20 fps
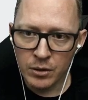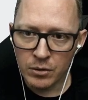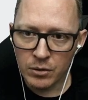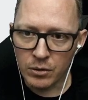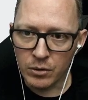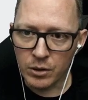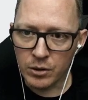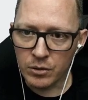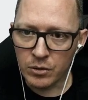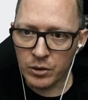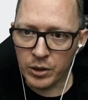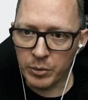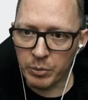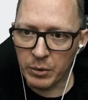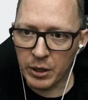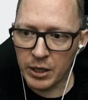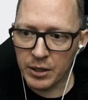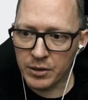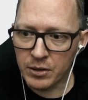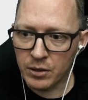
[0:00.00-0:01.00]
So the script
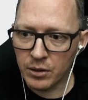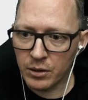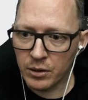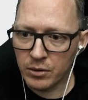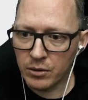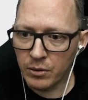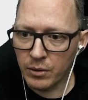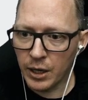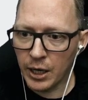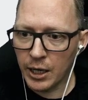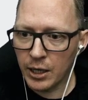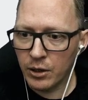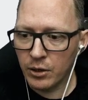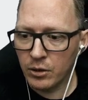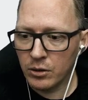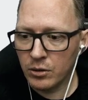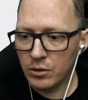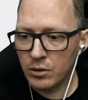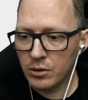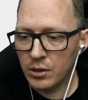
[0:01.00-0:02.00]
listener is really
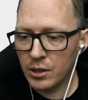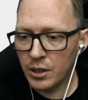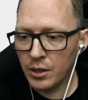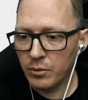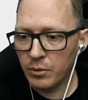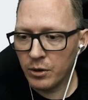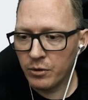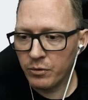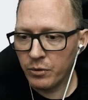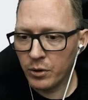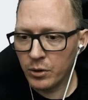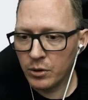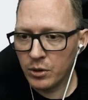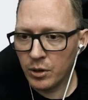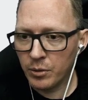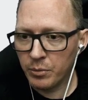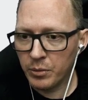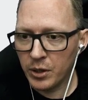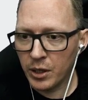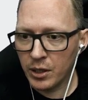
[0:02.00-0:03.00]
good to see what
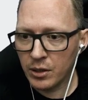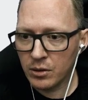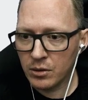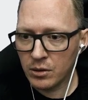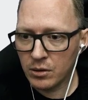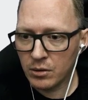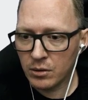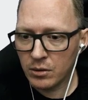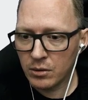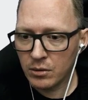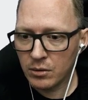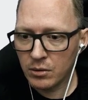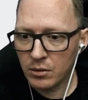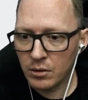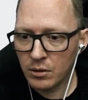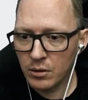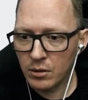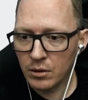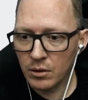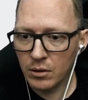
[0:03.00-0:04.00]
Photoshop does.
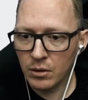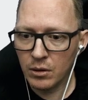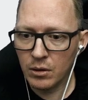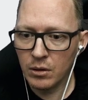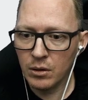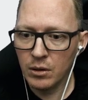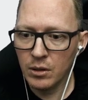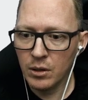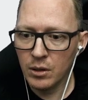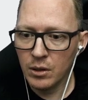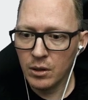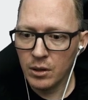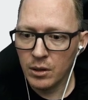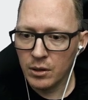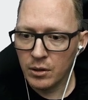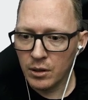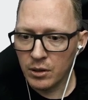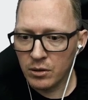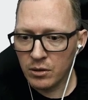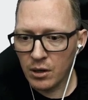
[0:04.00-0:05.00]

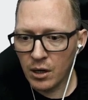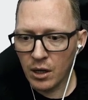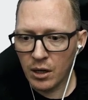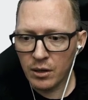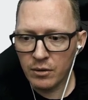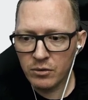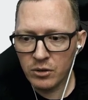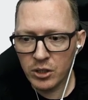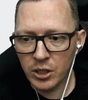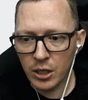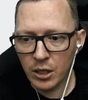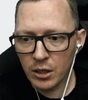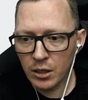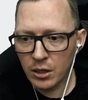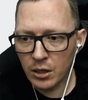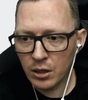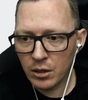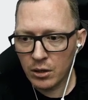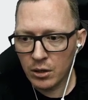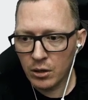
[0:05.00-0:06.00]
There's a lot of junk
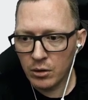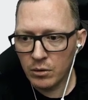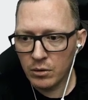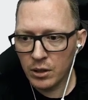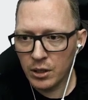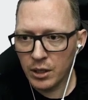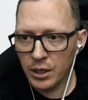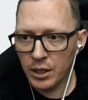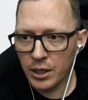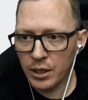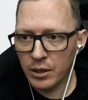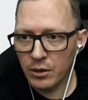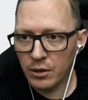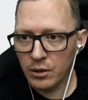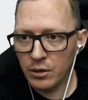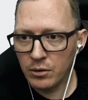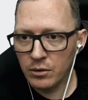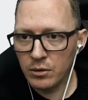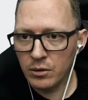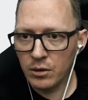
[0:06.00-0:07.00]
code in here
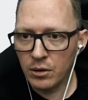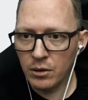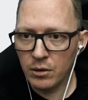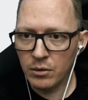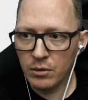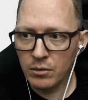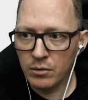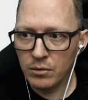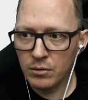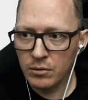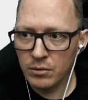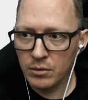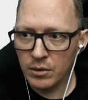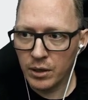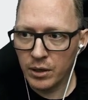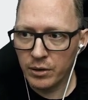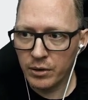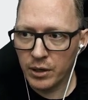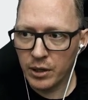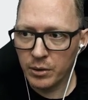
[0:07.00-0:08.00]
though, so I
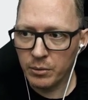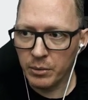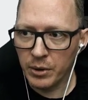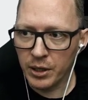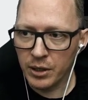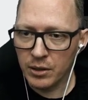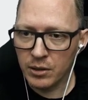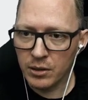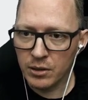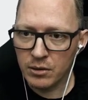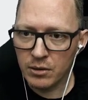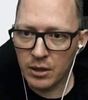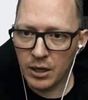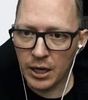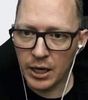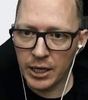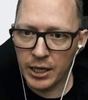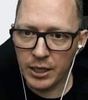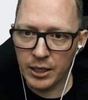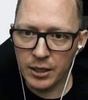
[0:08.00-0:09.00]
recommend just
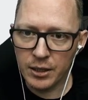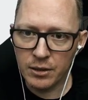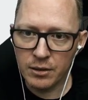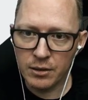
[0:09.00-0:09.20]
cleaning it